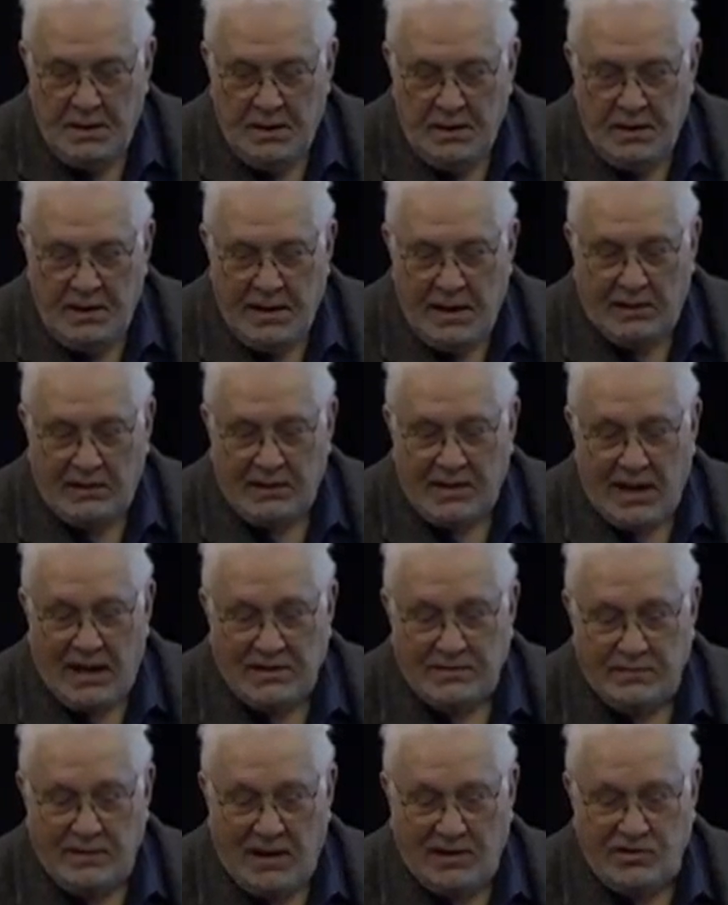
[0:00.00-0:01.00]
Now, the
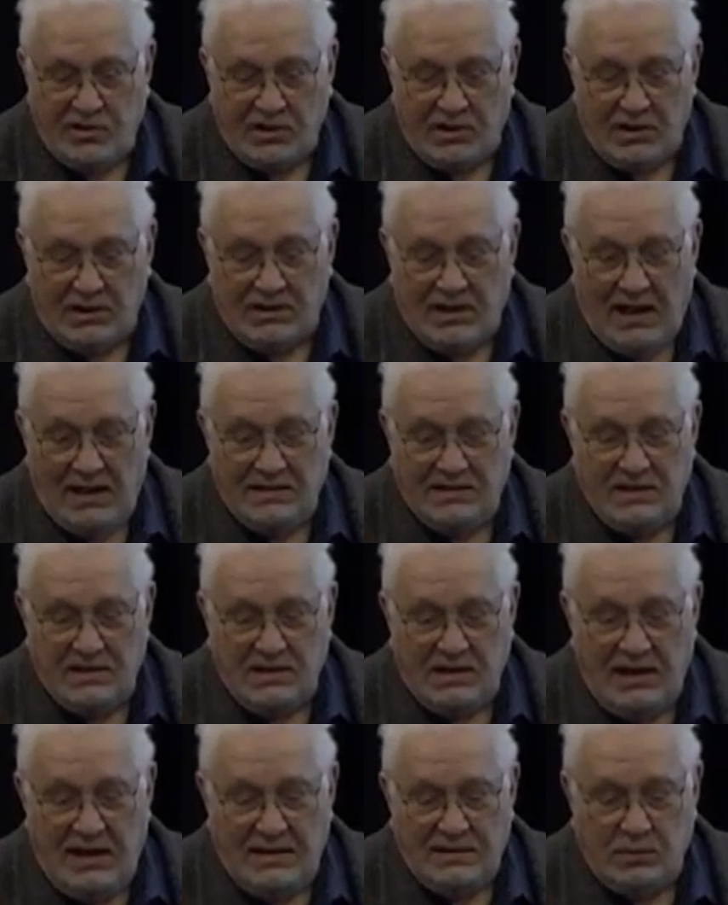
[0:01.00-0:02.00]
cosmological constant is the
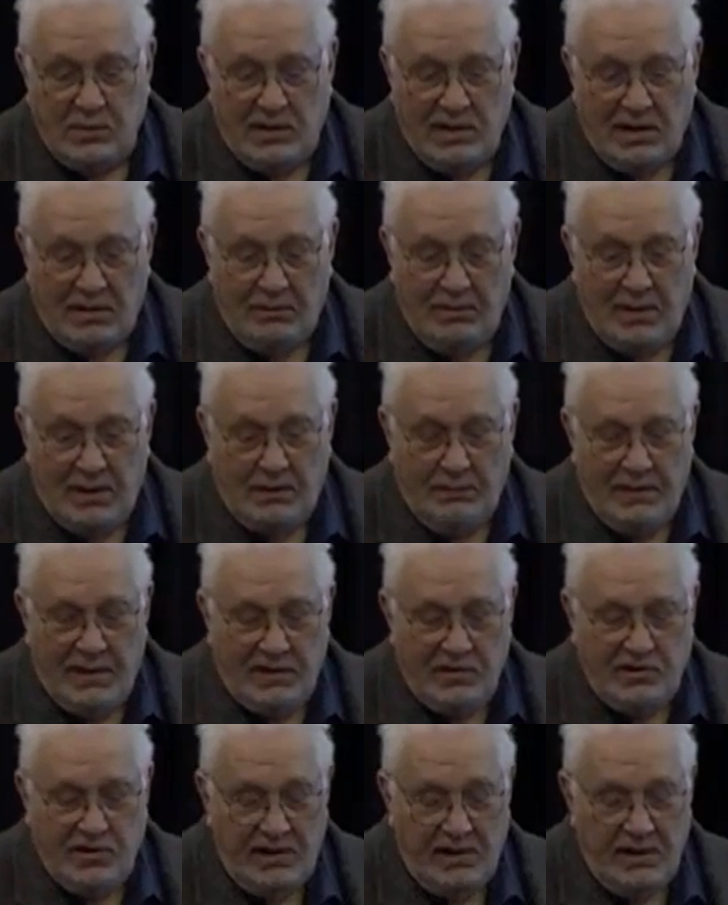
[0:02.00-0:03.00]
last one I'll
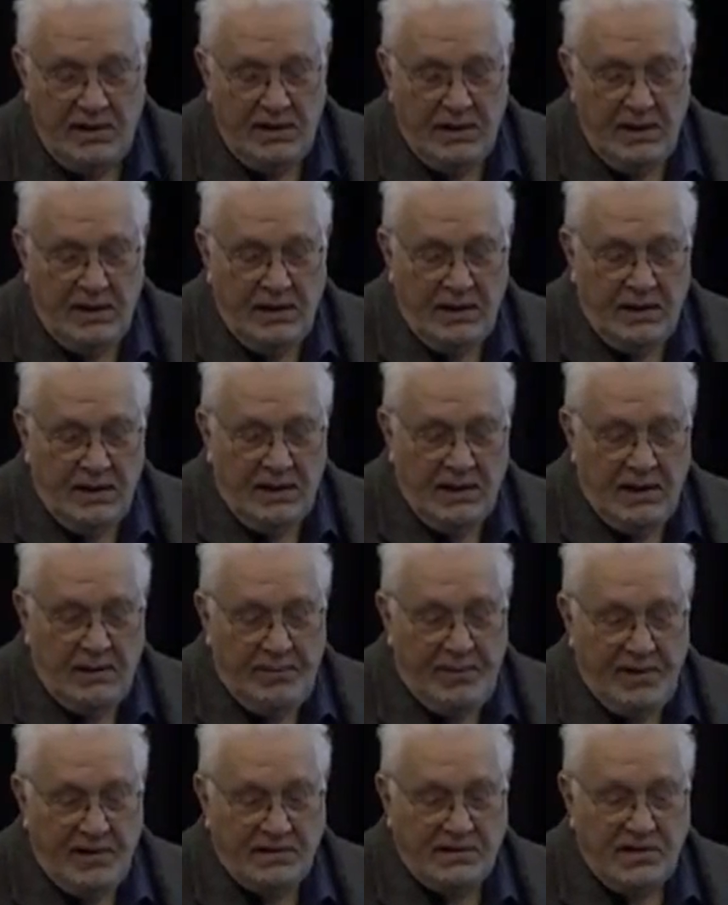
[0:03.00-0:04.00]
mention. It
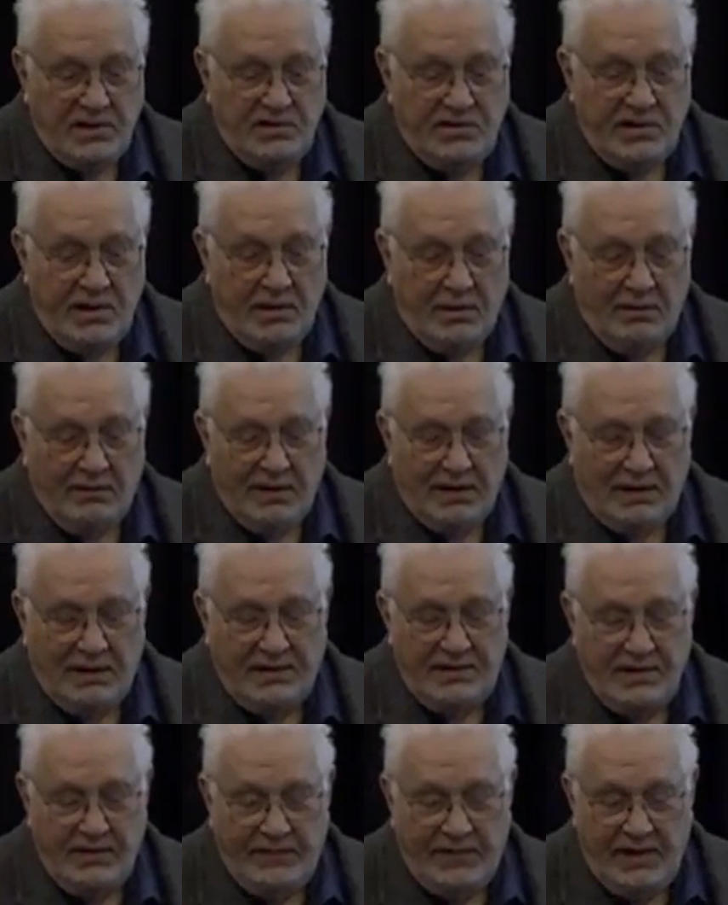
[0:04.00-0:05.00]
appears in general
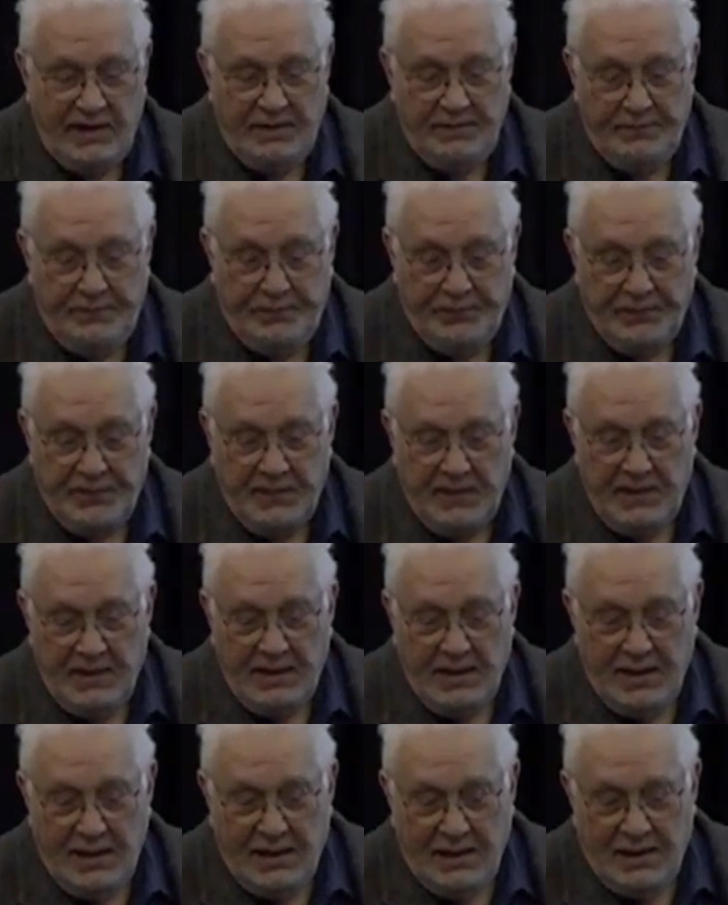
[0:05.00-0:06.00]
relativity,
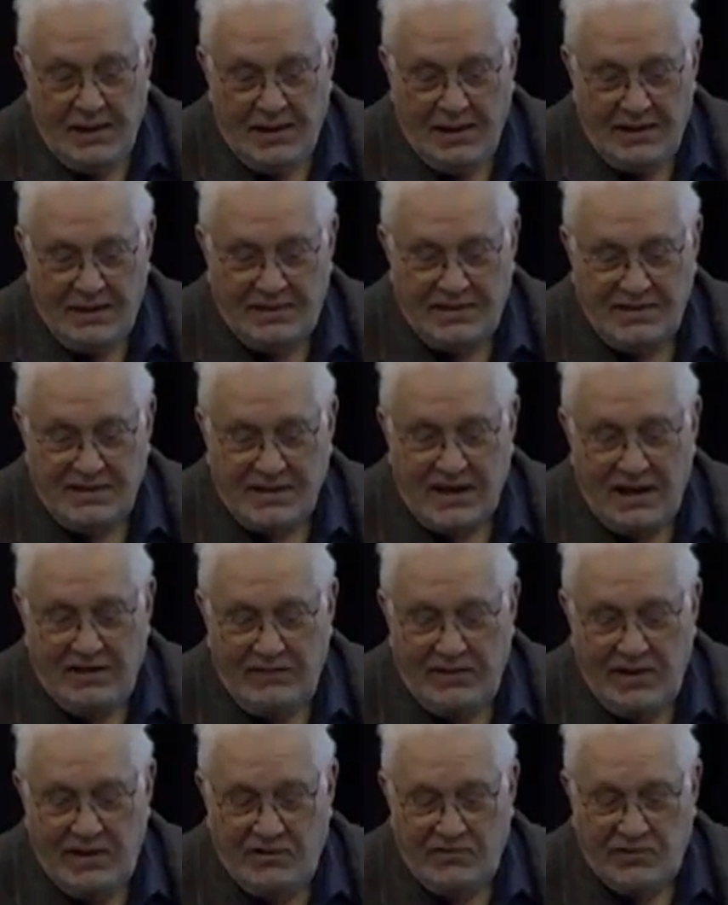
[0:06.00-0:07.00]
and this is kind of
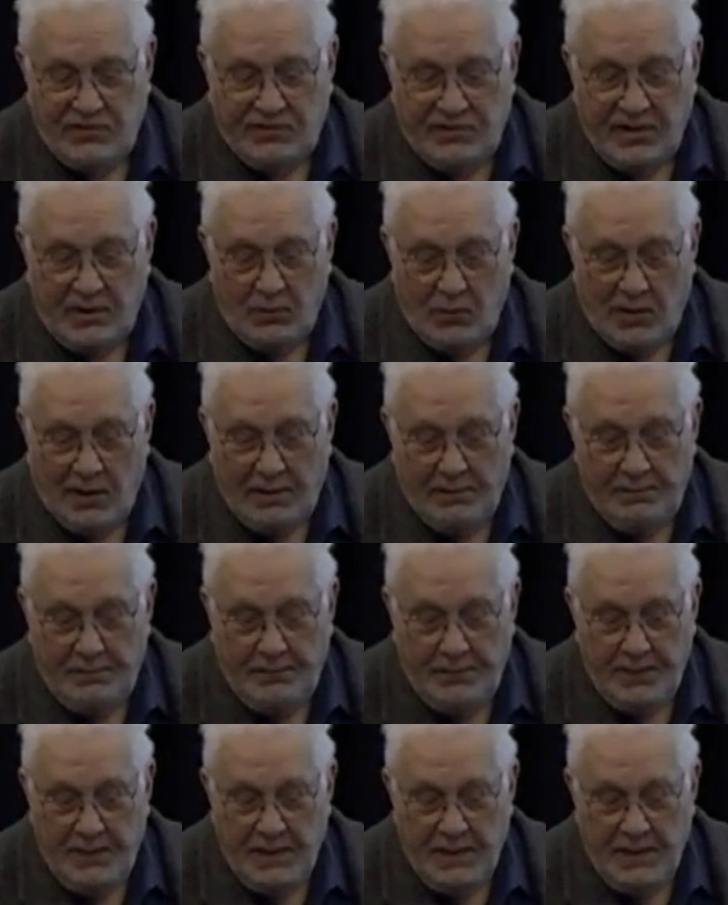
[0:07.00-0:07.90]
an interesting one.